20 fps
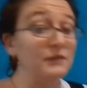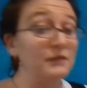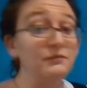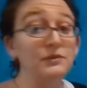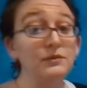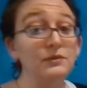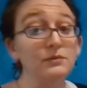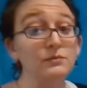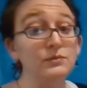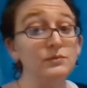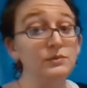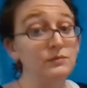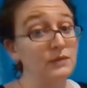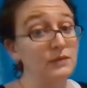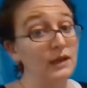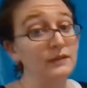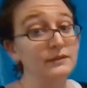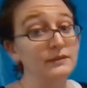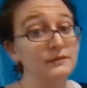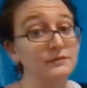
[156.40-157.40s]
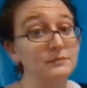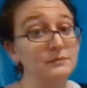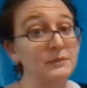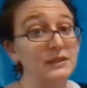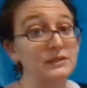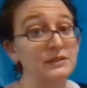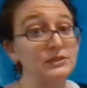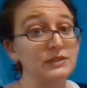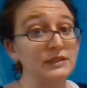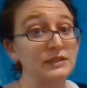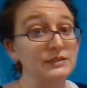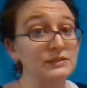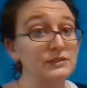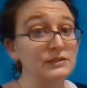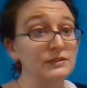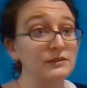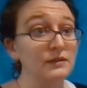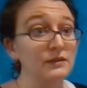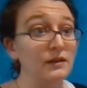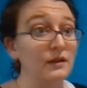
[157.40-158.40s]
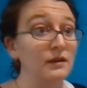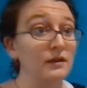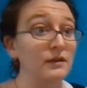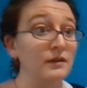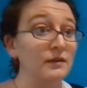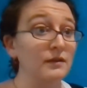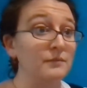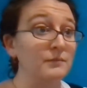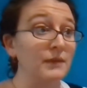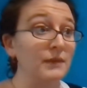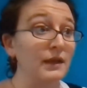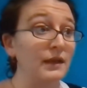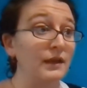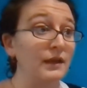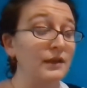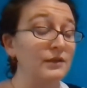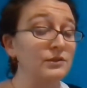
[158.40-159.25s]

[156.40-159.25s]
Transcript: If you do not live in Manchester and